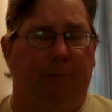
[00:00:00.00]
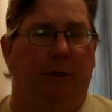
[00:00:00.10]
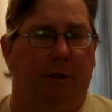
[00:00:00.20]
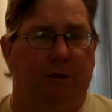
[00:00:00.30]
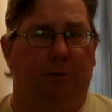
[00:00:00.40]

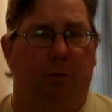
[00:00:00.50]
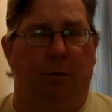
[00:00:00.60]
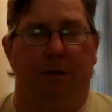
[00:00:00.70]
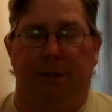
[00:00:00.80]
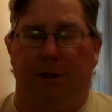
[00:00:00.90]
unless of
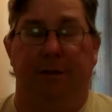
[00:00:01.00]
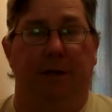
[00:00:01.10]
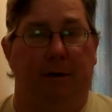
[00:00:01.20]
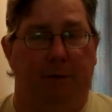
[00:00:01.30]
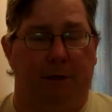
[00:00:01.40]
course, and it's
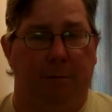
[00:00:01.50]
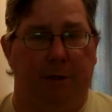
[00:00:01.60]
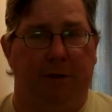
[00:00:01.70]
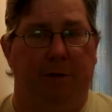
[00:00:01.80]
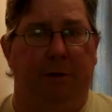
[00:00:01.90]
not
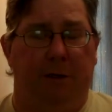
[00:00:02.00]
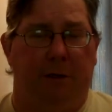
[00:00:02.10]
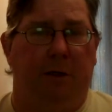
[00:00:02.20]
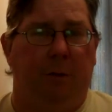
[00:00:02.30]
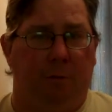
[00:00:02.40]
recommended,
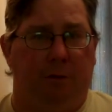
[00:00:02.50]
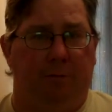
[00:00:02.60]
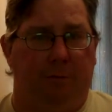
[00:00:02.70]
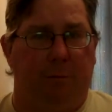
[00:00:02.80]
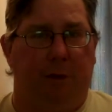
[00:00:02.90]
but
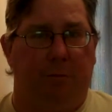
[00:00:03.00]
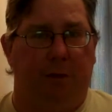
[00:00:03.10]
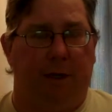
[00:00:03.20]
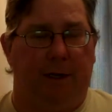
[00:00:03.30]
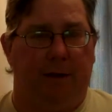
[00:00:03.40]
for people
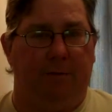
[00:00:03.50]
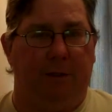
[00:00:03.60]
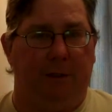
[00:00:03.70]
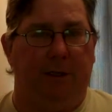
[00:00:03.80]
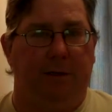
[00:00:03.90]
that have
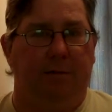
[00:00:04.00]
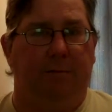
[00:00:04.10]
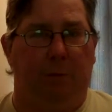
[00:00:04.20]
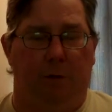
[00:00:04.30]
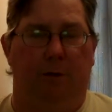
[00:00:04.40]
deleted
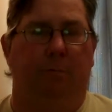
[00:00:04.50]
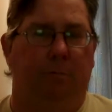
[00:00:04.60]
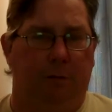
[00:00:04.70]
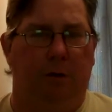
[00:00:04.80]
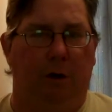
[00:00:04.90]
for
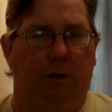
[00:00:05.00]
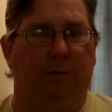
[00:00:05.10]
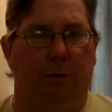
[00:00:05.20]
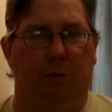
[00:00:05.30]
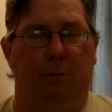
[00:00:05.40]

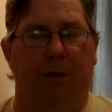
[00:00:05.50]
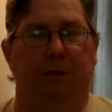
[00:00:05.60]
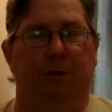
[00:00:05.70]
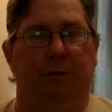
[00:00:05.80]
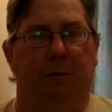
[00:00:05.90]
off-road or
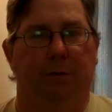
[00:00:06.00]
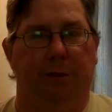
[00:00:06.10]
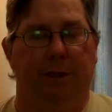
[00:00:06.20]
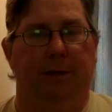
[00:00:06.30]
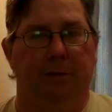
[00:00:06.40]
race use only,
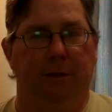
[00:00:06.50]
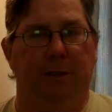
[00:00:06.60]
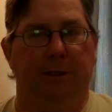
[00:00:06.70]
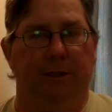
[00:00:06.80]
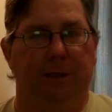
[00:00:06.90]
that have
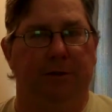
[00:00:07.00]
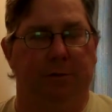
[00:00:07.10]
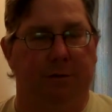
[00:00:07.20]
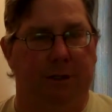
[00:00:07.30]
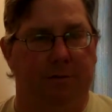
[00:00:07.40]
deleted
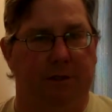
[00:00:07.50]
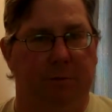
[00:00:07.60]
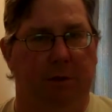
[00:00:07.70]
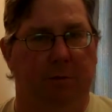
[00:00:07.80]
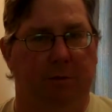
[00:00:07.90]
diesels, I've seen
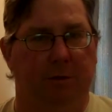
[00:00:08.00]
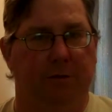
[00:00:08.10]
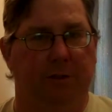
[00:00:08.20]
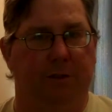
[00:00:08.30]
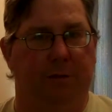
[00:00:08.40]
people use
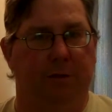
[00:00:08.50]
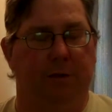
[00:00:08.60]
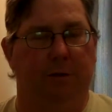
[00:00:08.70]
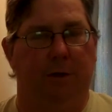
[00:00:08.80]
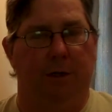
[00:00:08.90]
this also.
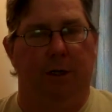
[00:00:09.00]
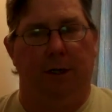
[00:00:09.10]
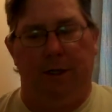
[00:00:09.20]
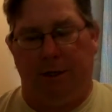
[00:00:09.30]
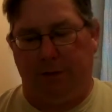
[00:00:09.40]

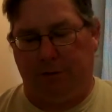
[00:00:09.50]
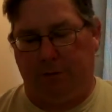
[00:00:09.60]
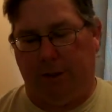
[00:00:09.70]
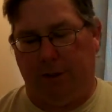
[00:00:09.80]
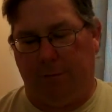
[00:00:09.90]
It's
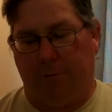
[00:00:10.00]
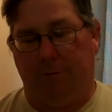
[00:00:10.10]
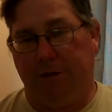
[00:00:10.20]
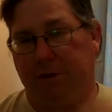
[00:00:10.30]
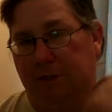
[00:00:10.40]
great, it prevents